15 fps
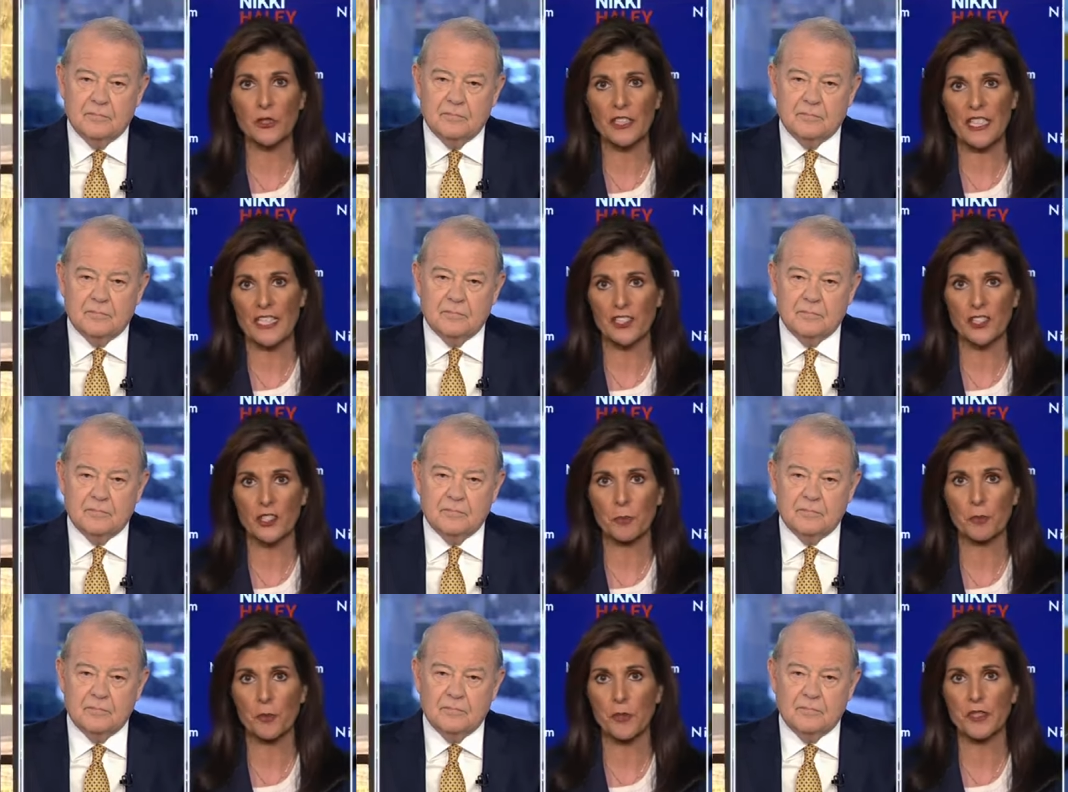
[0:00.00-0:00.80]
Speaker 1: to catch and
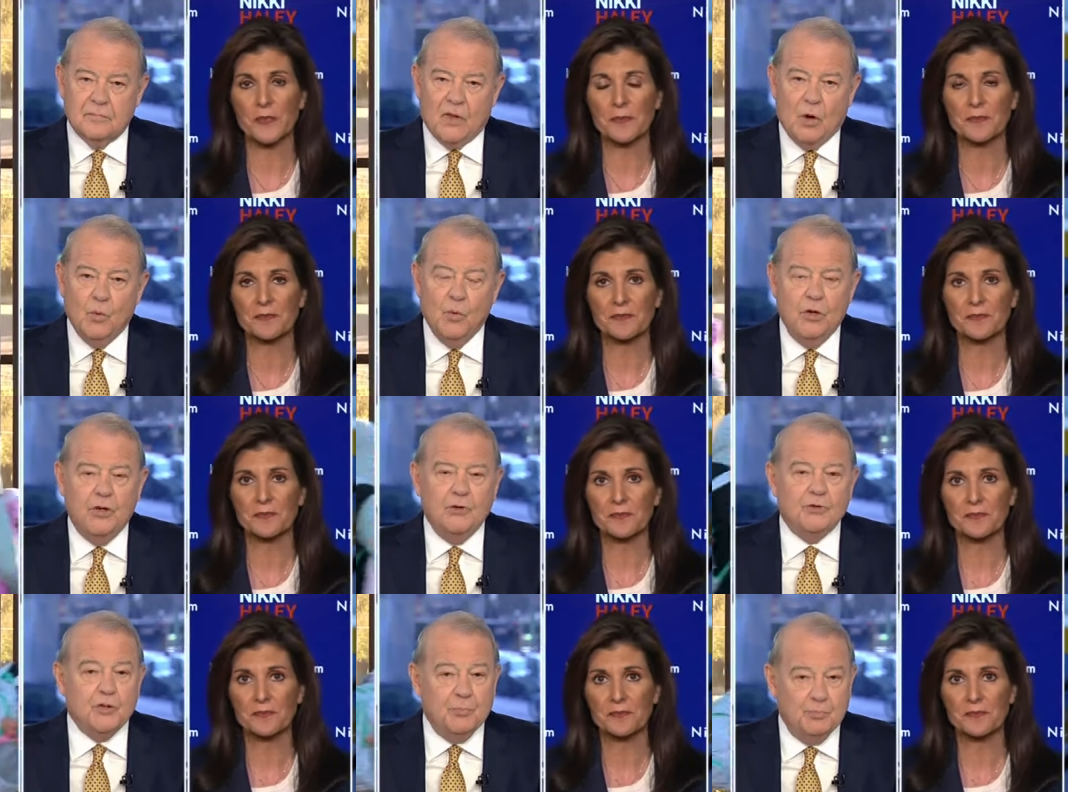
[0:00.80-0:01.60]
deport.
Speaker 2: Will
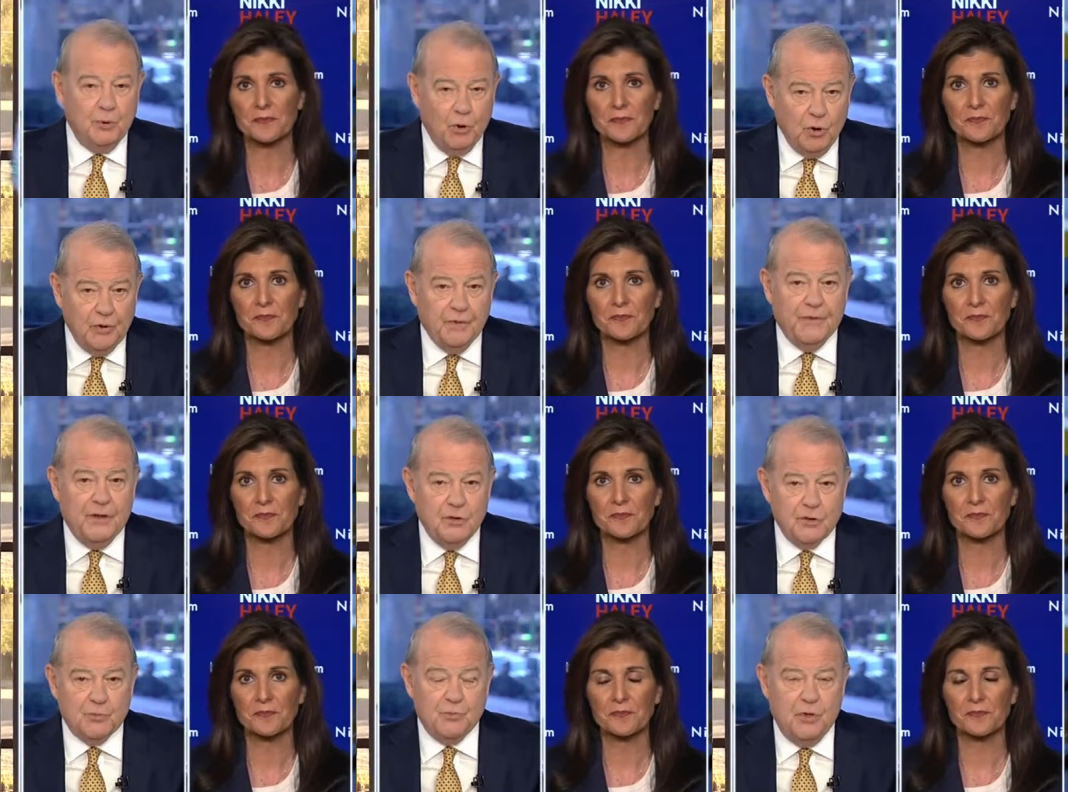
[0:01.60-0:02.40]
you deport
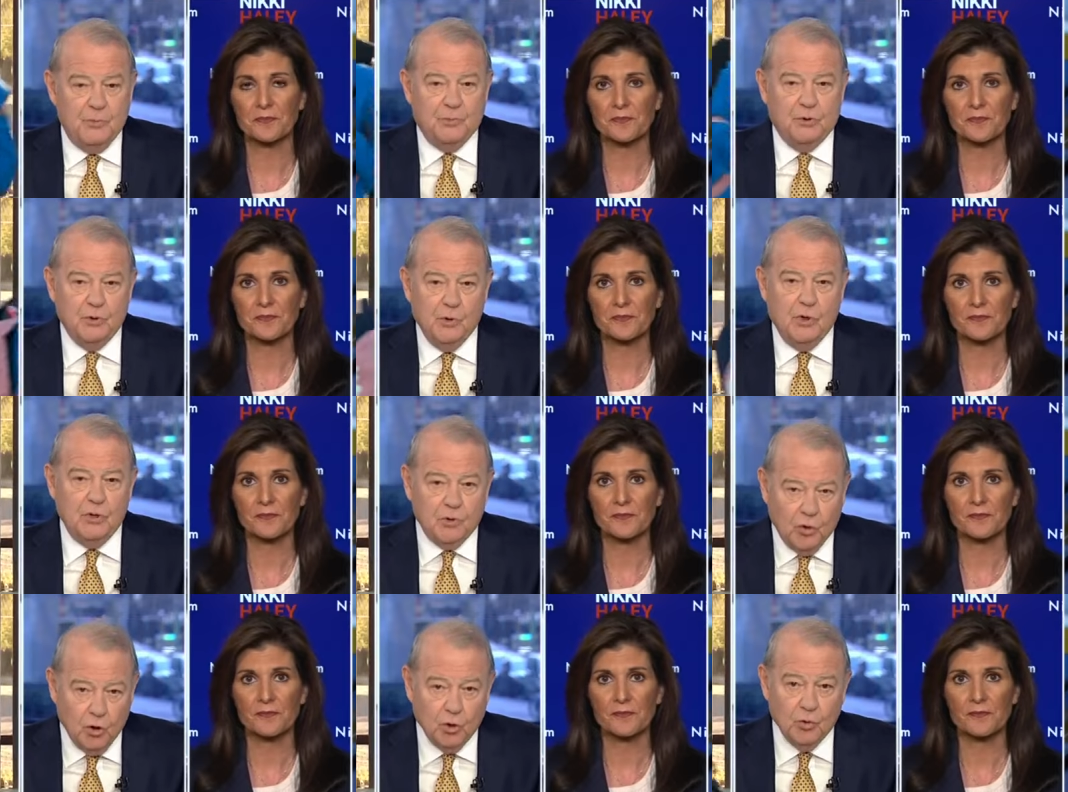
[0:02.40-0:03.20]
those people who
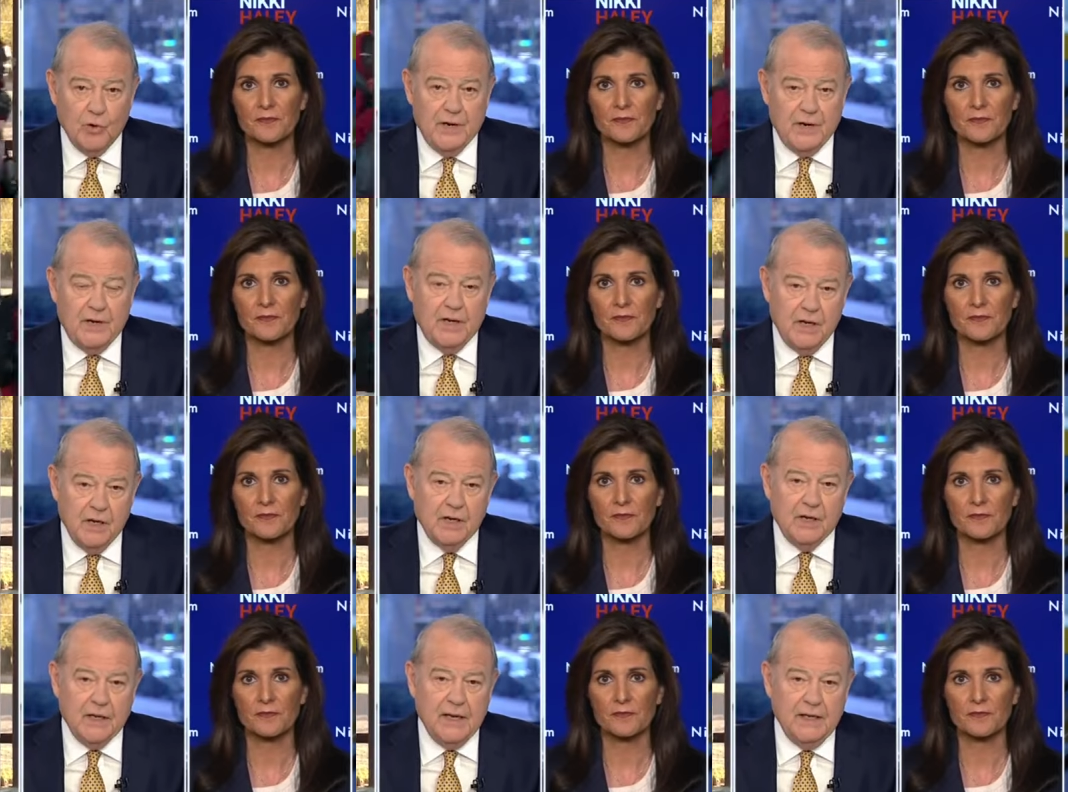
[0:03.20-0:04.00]
are already
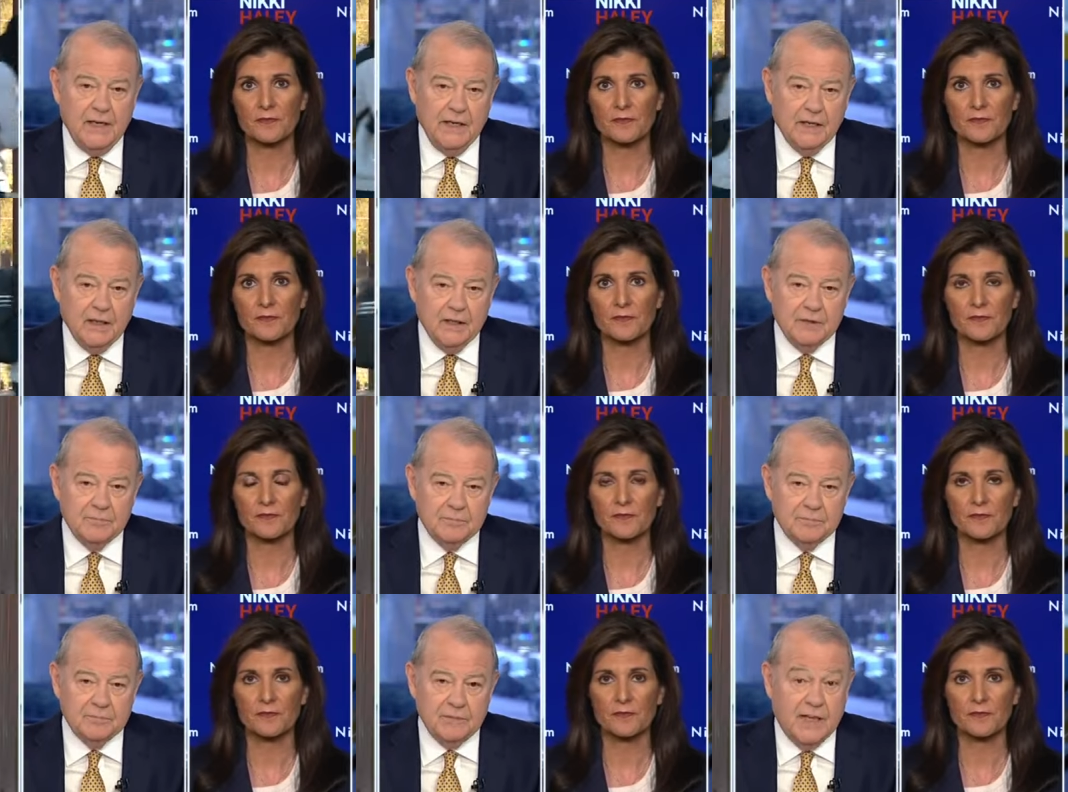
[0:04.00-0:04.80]
here illegally?
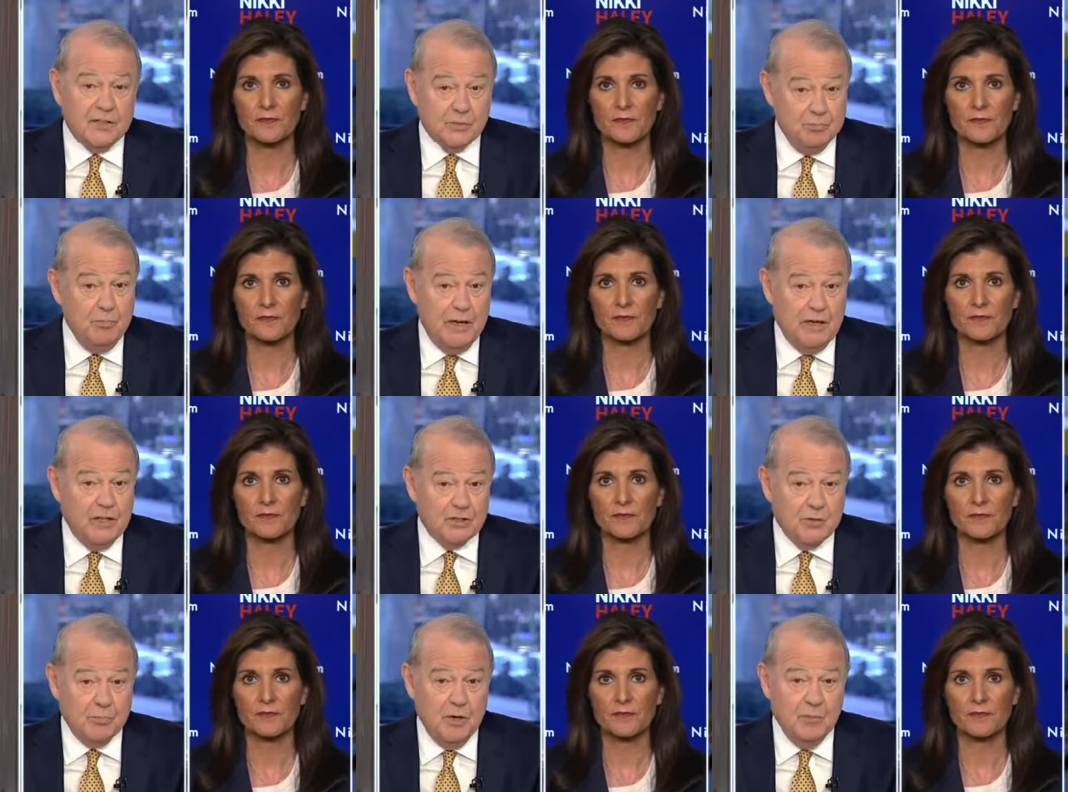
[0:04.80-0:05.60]
That's
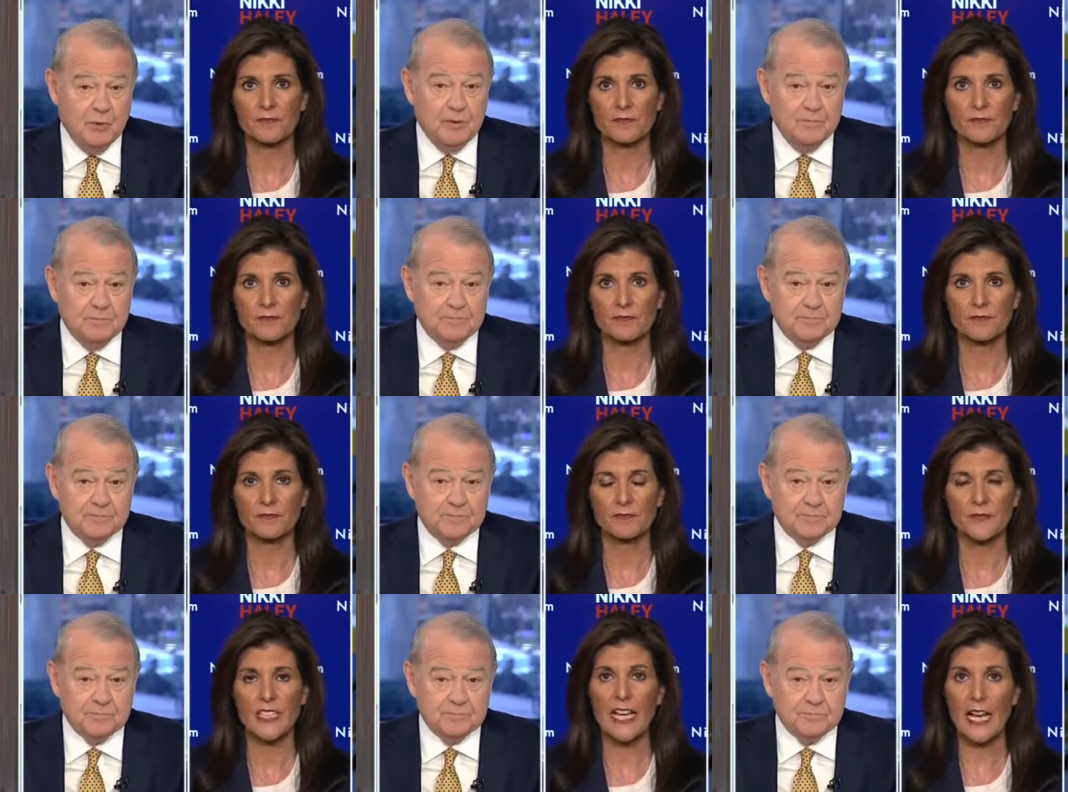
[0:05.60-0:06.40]
millions of people.
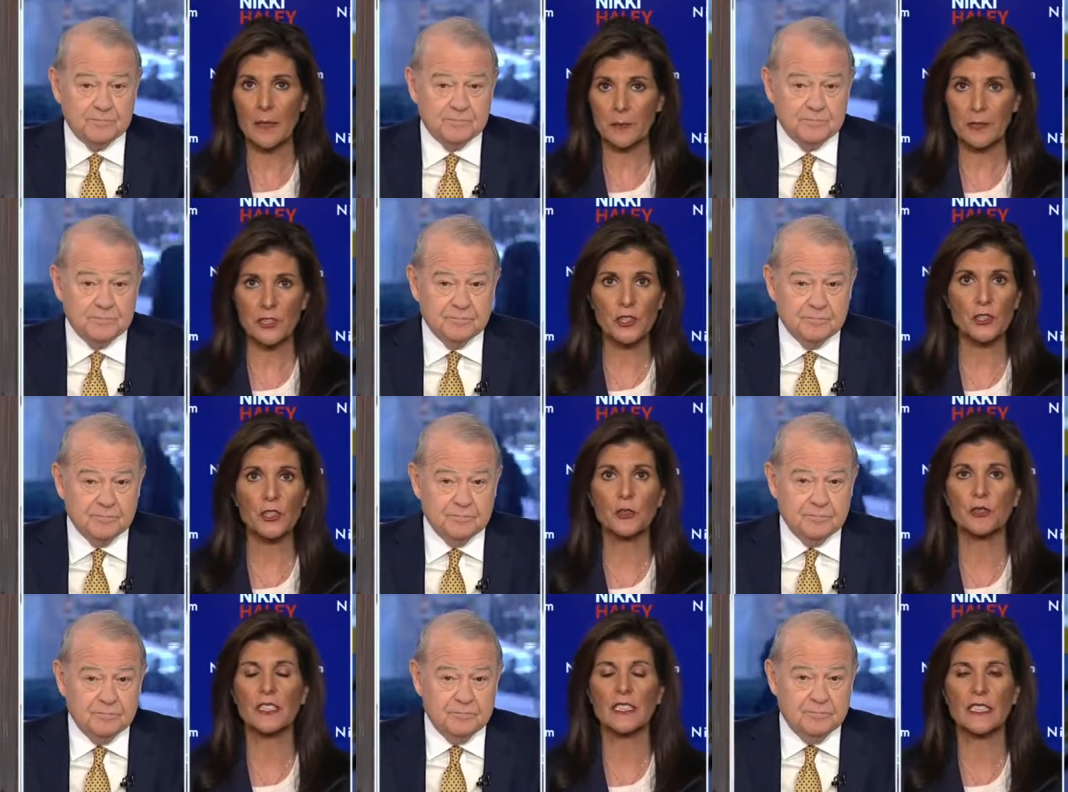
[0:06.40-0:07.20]

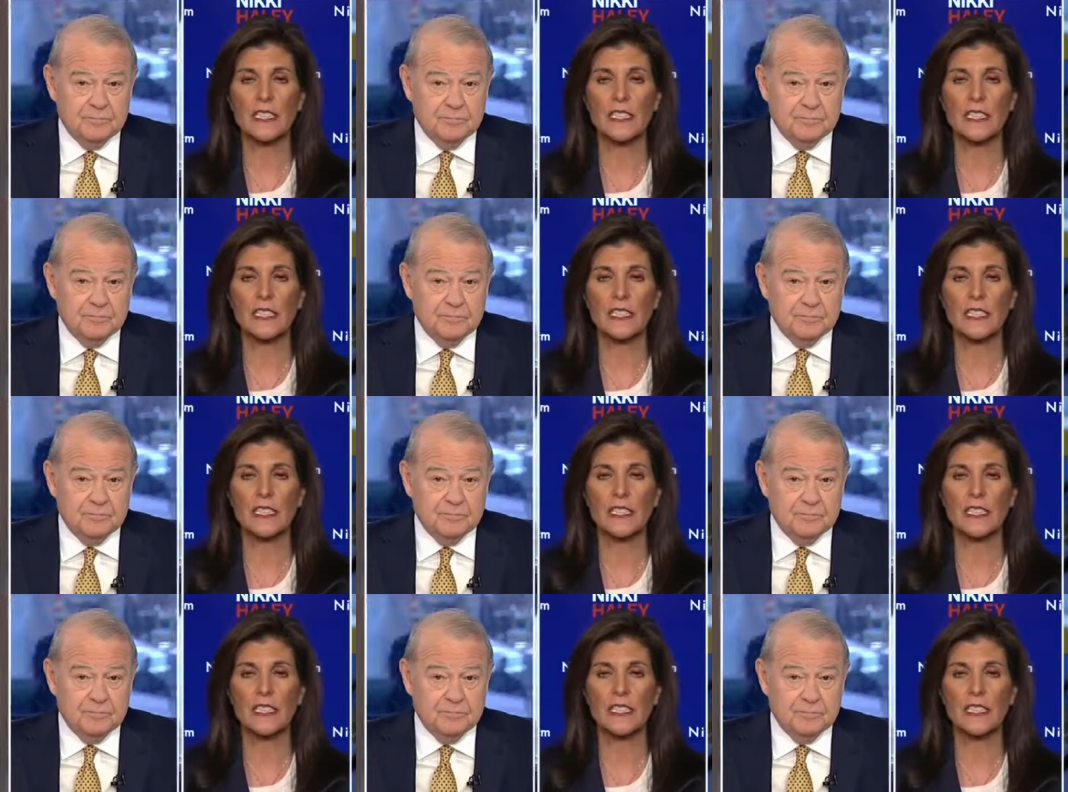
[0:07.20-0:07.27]
Speaker 1: Absolutely.